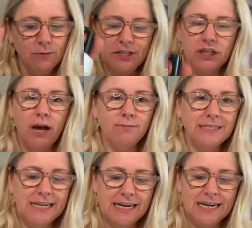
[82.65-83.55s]
which comes
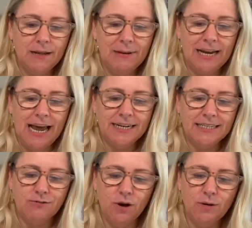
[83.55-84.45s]
in a little bit
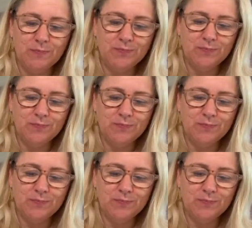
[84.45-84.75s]
later on.